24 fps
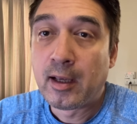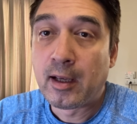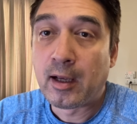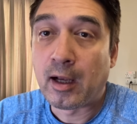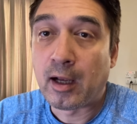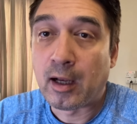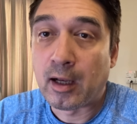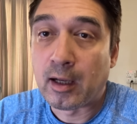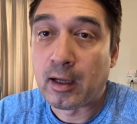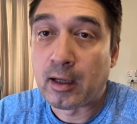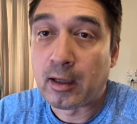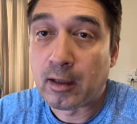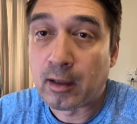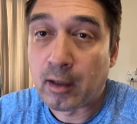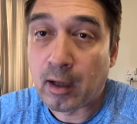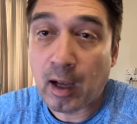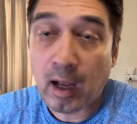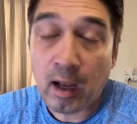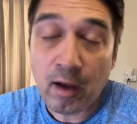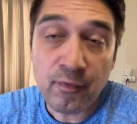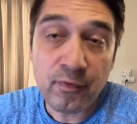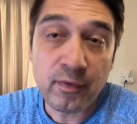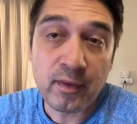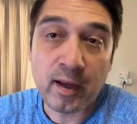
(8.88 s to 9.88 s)

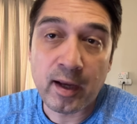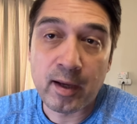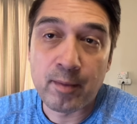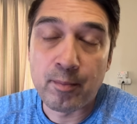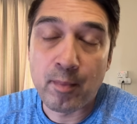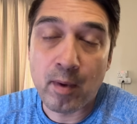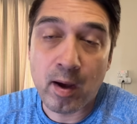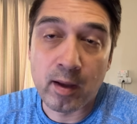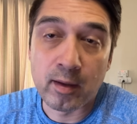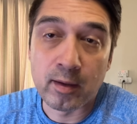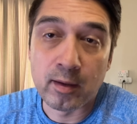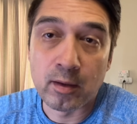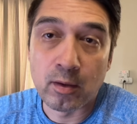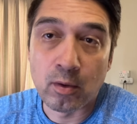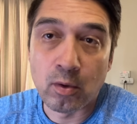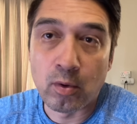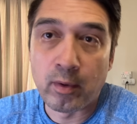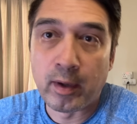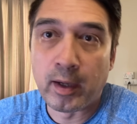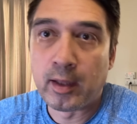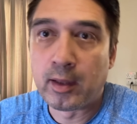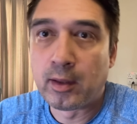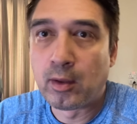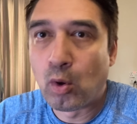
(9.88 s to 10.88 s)
offline model
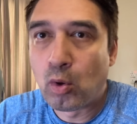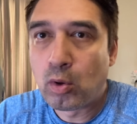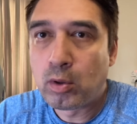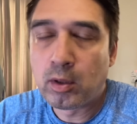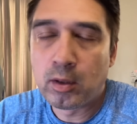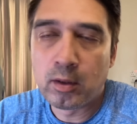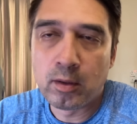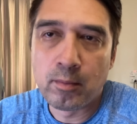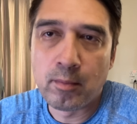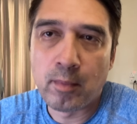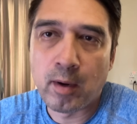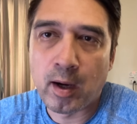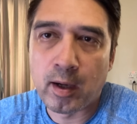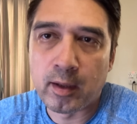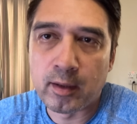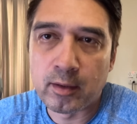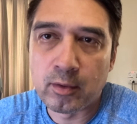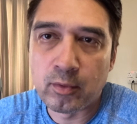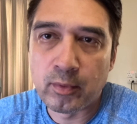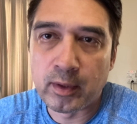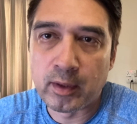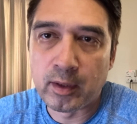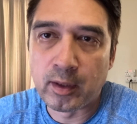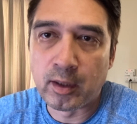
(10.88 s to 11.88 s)
or a local model
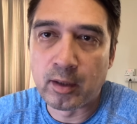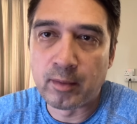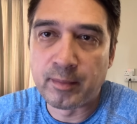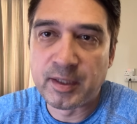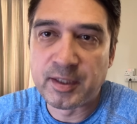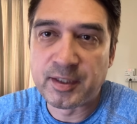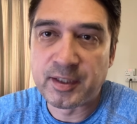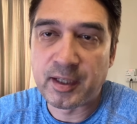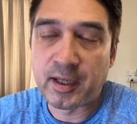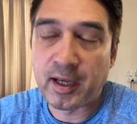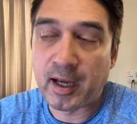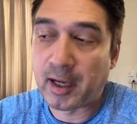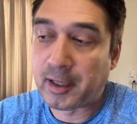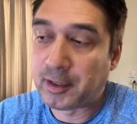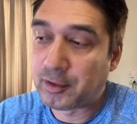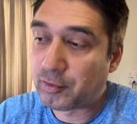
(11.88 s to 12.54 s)
with Hermes AI?